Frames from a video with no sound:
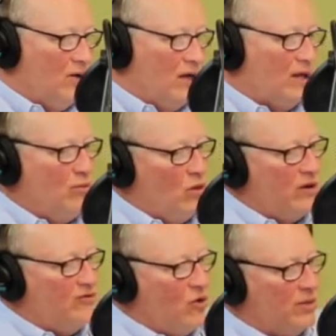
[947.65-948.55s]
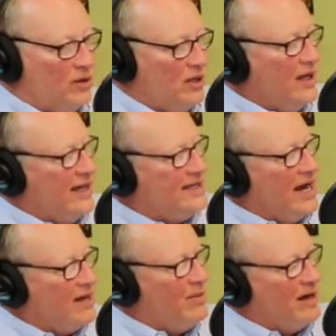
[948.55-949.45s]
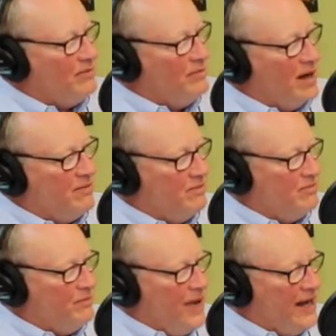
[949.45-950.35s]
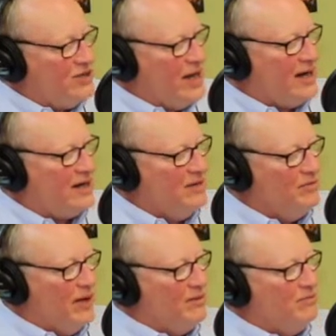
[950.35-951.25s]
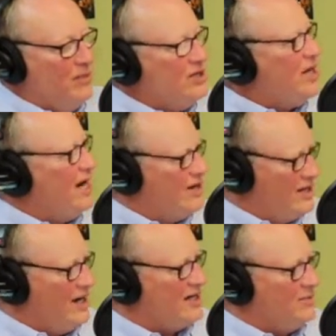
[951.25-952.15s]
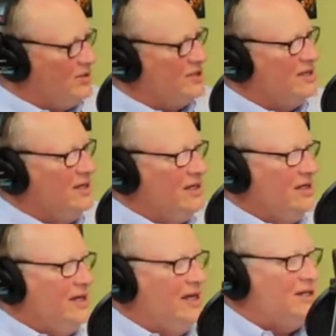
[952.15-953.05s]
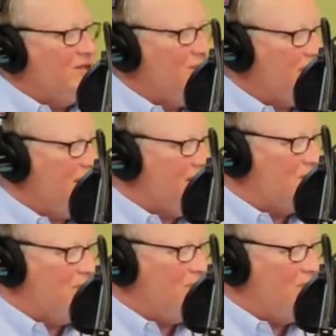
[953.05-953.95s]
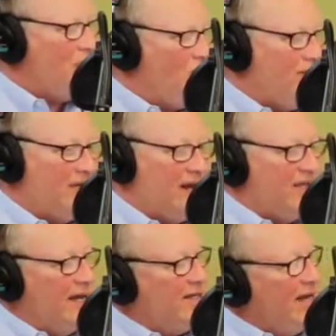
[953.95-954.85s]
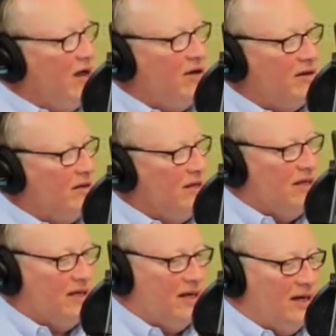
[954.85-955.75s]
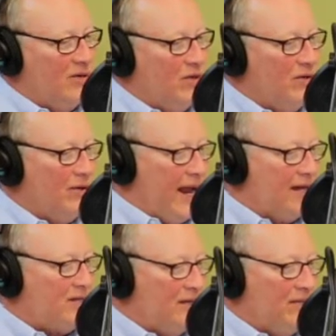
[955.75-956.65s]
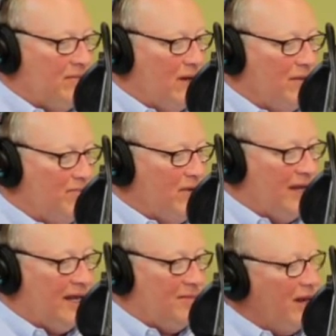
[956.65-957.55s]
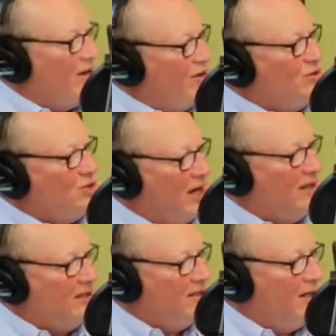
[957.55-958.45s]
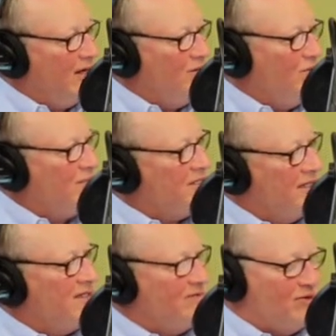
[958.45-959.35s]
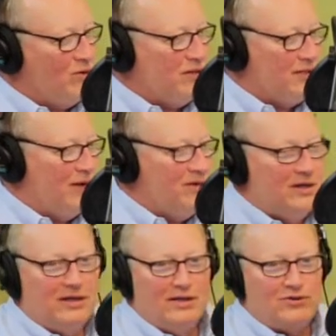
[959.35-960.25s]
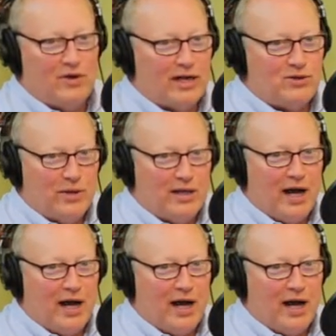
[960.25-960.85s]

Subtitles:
little more affordable, a little less out of my paycheck, but much higher deductibles. And so it was nice. My wife and I sat down, and we were actually thinking about another child who has since, of course, now graduated